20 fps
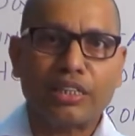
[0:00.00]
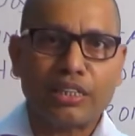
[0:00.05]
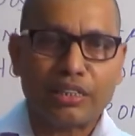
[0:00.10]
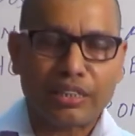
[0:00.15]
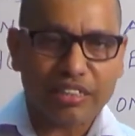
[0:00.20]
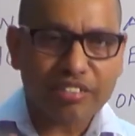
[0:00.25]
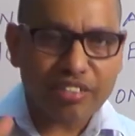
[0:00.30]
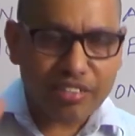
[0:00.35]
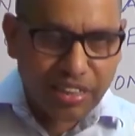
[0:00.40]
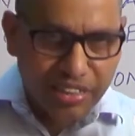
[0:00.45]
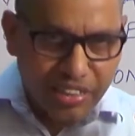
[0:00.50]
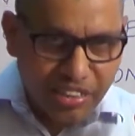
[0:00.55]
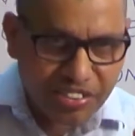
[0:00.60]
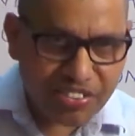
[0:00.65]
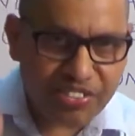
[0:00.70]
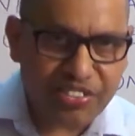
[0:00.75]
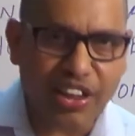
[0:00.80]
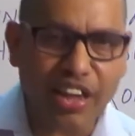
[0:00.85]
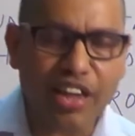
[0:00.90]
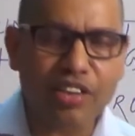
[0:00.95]
This is the
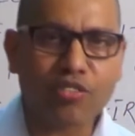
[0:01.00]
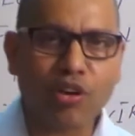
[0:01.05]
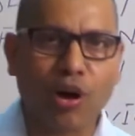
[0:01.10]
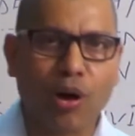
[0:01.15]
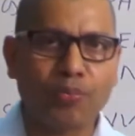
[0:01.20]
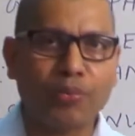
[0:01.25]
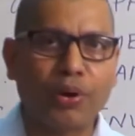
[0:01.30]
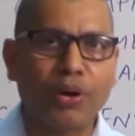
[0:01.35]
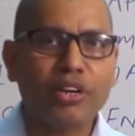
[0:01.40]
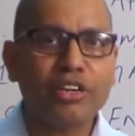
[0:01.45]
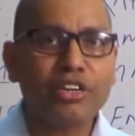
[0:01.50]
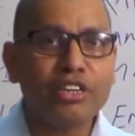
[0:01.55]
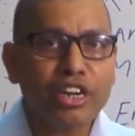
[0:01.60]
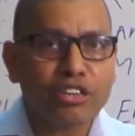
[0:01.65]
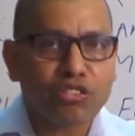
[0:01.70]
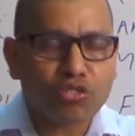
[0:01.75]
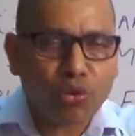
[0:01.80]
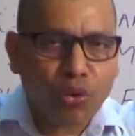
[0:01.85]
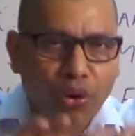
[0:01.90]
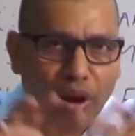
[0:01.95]
stage of
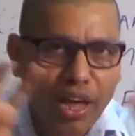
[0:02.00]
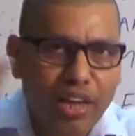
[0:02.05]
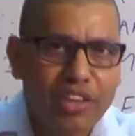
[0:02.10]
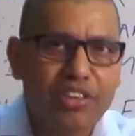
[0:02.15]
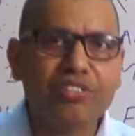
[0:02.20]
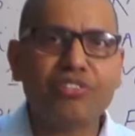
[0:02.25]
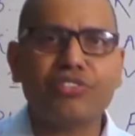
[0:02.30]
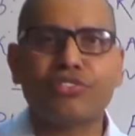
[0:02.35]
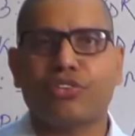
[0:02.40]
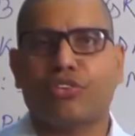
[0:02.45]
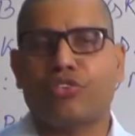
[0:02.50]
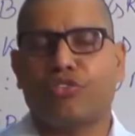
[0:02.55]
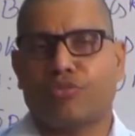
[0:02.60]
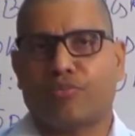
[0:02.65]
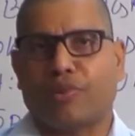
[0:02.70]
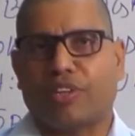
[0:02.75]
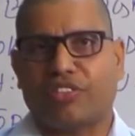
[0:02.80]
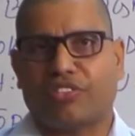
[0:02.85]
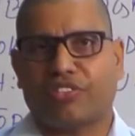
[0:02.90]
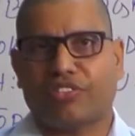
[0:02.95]
naturalized
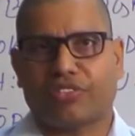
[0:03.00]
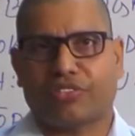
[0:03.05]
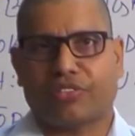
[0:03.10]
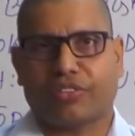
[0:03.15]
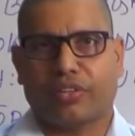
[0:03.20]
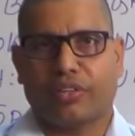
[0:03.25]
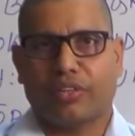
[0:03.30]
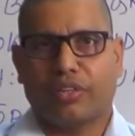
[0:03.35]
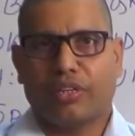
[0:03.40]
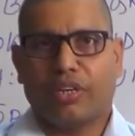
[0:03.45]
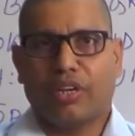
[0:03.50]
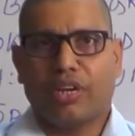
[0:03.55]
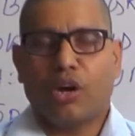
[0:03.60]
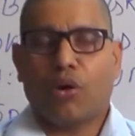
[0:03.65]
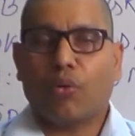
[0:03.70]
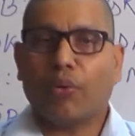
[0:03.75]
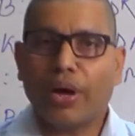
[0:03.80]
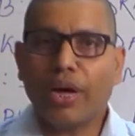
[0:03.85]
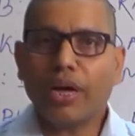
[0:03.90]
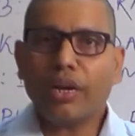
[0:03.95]
humans,
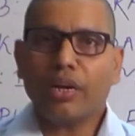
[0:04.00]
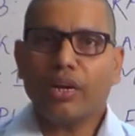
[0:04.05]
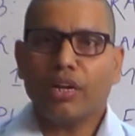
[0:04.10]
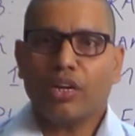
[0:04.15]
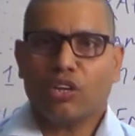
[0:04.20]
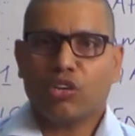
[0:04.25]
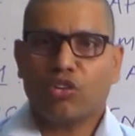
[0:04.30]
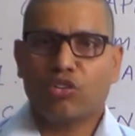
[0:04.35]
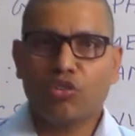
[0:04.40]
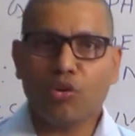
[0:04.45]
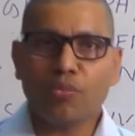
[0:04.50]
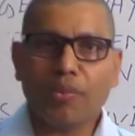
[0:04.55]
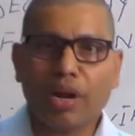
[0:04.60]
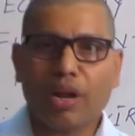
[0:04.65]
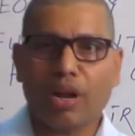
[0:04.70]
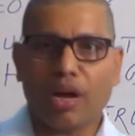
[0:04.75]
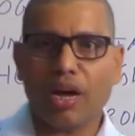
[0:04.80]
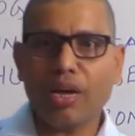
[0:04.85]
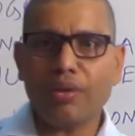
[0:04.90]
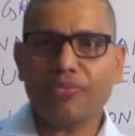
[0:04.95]
where
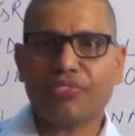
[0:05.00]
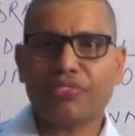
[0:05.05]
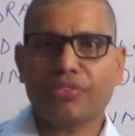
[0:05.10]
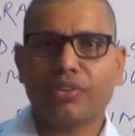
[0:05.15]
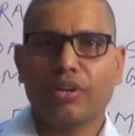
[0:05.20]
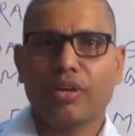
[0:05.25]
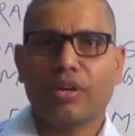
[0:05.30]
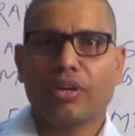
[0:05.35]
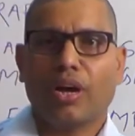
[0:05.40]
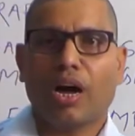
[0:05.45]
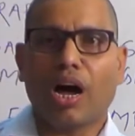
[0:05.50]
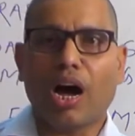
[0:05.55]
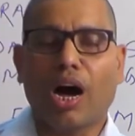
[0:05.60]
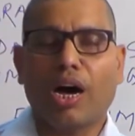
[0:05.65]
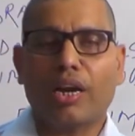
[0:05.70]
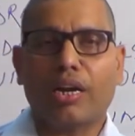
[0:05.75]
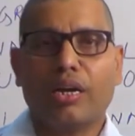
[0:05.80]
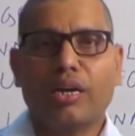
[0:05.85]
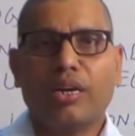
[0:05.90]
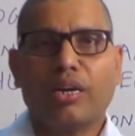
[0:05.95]
human lives
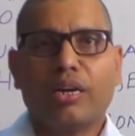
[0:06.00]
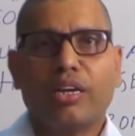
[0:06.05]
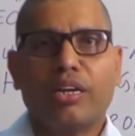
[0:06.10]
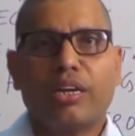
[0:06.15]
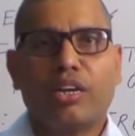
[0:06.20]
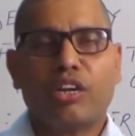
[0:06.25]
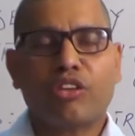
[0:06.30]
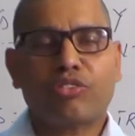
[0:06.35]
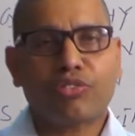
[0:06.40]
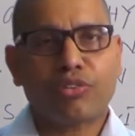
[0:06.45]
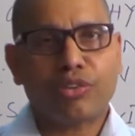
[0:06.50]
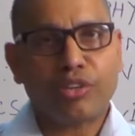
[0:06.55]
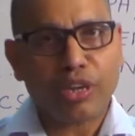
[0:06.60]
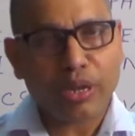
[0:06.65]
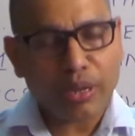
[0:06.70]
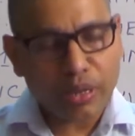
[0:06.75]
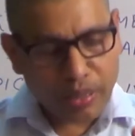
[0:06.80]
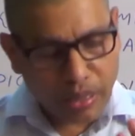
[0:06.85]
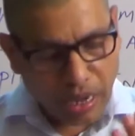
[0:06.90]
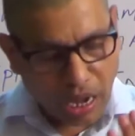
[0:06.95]
are
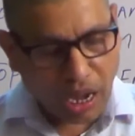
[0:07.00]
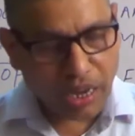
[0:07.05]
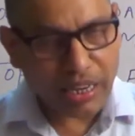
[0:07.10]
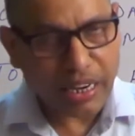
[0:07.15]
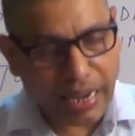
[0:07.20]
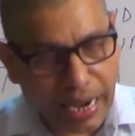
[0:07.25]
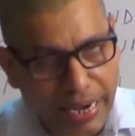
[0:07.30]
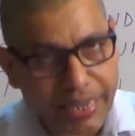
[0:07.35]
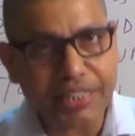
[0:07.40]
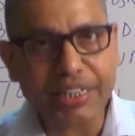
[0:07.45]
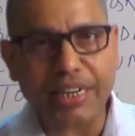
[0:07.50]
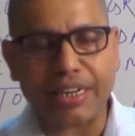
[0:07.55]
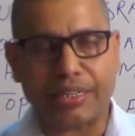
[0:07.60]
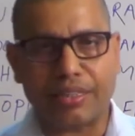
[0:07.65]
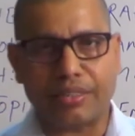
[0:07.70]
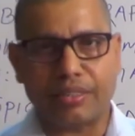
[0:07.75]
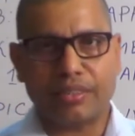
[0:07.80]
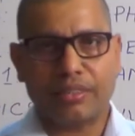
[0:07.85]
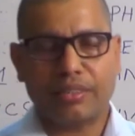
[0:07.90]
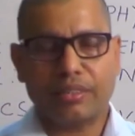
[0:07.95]

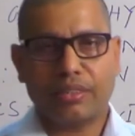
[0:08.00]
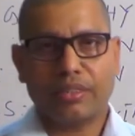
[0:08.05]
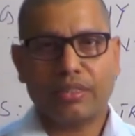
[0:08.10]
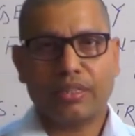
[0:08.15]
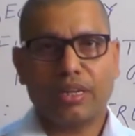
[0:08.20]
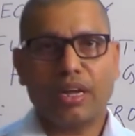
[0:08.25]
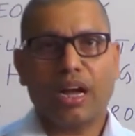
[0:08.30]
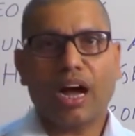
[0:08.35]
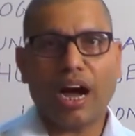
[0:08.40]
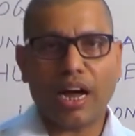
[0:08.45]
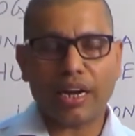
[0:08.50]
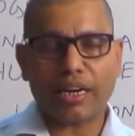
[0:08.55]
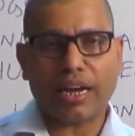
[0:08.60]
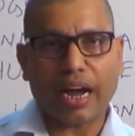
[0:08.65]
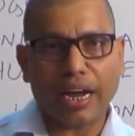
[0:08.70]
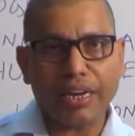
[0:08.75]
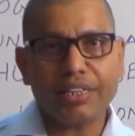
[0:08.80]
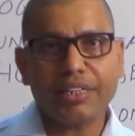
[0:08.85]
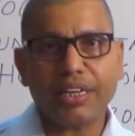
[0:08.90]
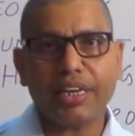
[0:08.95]
guided
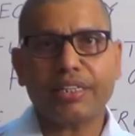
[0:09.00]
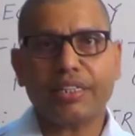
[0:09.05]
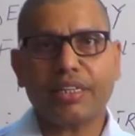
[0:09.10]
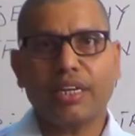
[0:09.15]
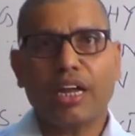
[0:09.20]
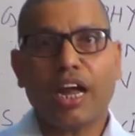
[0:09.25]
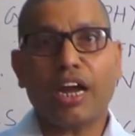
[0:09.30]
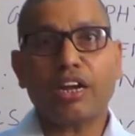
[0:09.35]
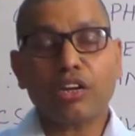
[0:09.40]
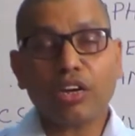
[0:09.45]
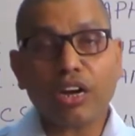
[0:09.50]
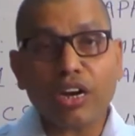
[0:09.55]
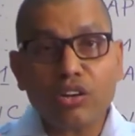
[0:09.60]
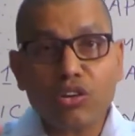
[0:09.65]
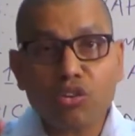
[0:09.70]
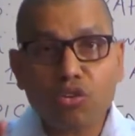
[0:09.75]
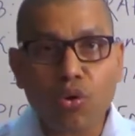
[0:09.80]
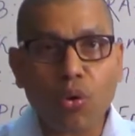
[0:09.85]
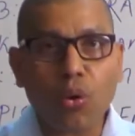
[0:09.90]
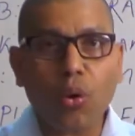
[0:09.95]
and
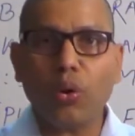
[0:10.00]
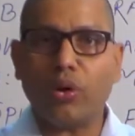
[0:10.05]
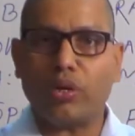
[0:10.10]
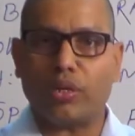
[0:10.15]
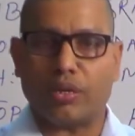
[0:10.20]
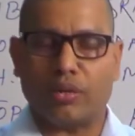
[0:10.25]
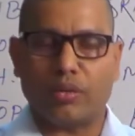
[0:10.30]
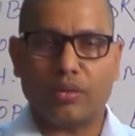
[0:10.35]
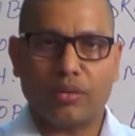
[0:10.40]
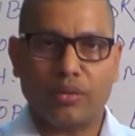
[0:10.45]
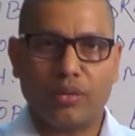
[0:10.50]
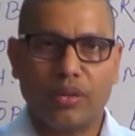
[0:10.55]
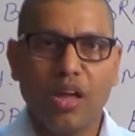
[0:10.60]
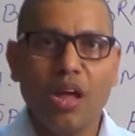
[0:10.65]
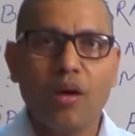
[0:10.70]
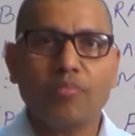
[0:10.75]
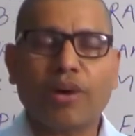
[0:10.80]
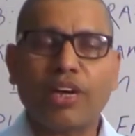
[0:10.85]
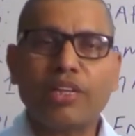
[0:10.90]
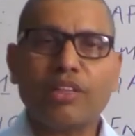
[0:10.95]
controlled
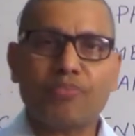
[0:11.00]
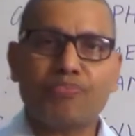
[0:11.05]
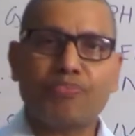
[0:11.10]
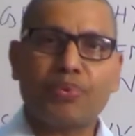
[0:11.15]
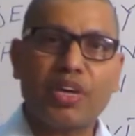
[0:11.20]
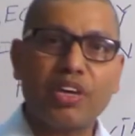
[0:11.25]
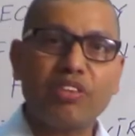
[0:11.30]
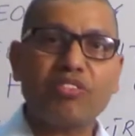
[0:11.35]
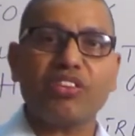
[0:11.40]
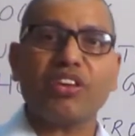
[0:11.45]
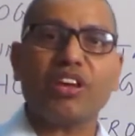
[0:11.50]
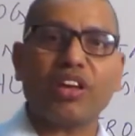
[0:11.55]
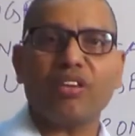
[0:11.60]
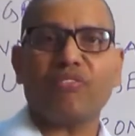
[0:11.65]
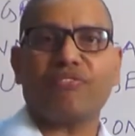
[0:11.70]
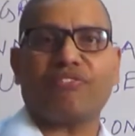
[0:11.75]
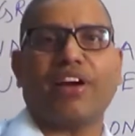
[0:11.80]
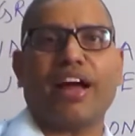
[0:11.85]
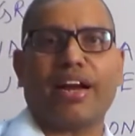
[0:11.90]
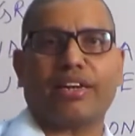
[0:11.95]
by the physical
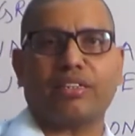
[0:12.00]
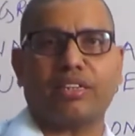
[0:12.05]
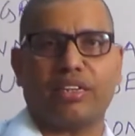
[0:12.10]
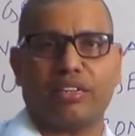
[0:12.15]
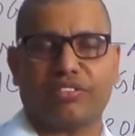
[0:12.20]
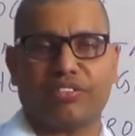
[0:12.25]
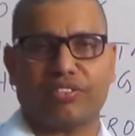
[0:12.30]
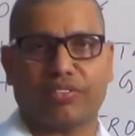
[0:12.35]
factors